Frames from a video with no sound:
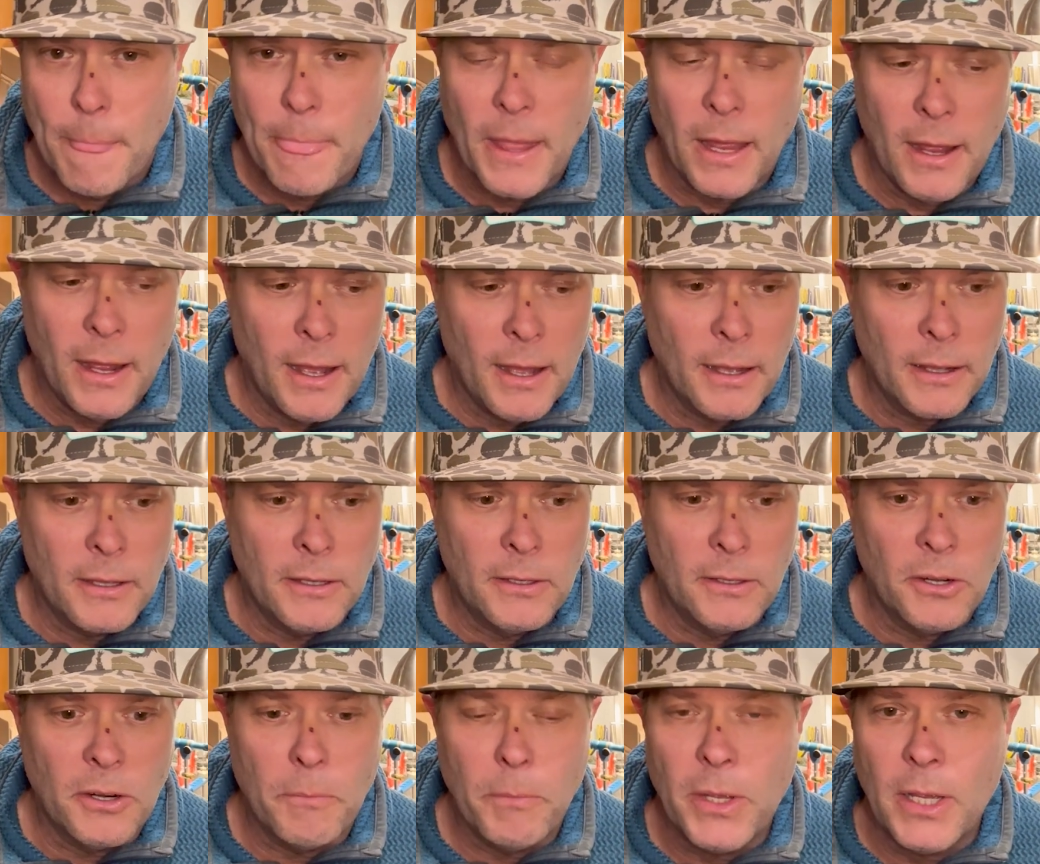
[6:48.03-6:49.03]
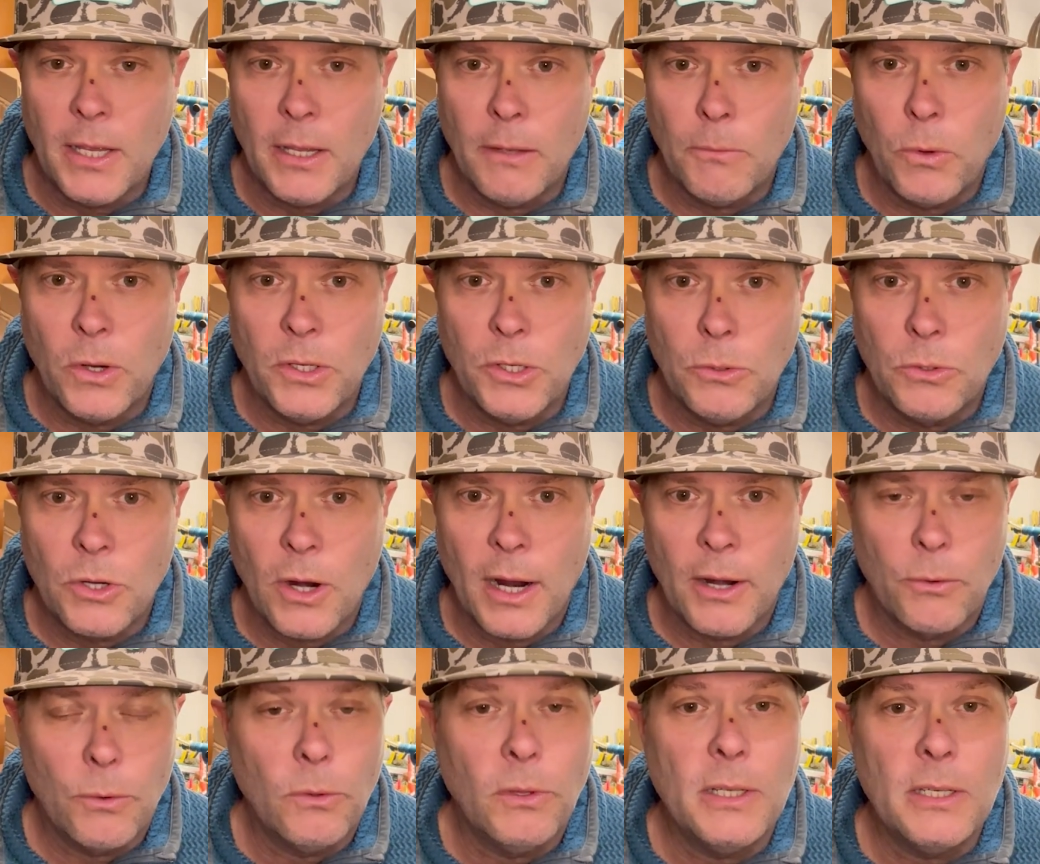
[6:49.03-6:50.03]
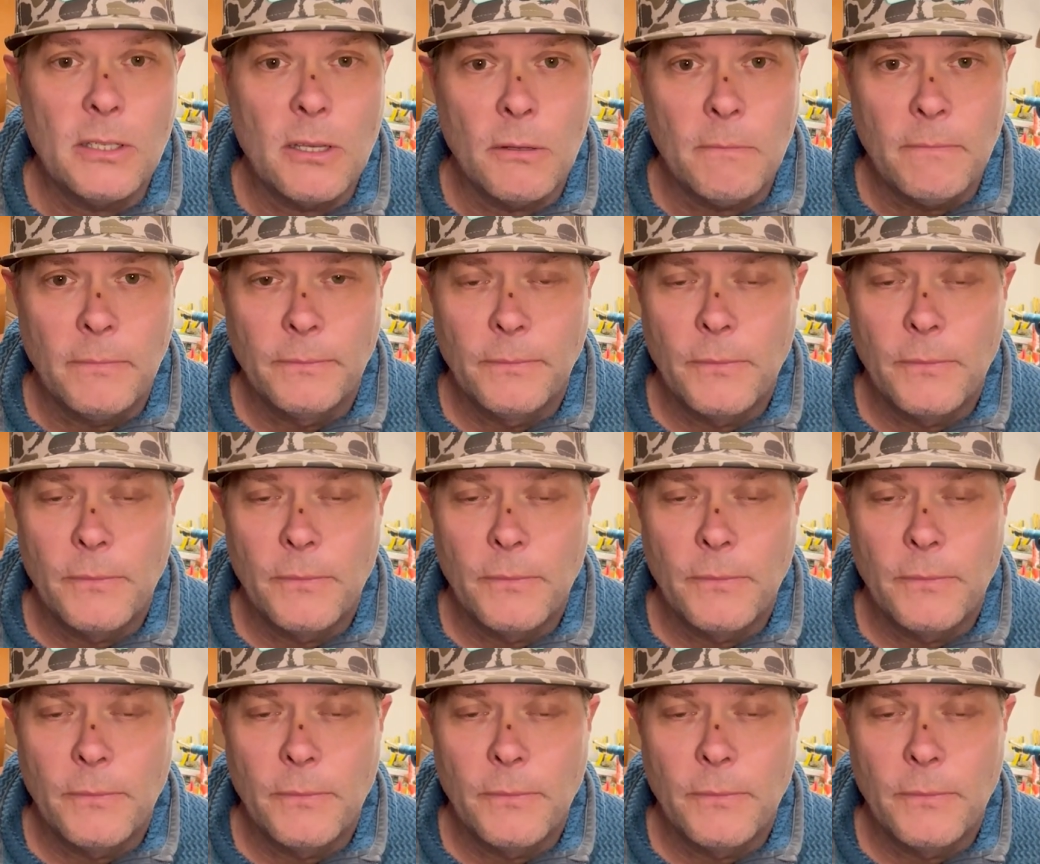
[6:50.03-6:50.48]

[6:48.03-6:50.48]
going to be when you try to release them.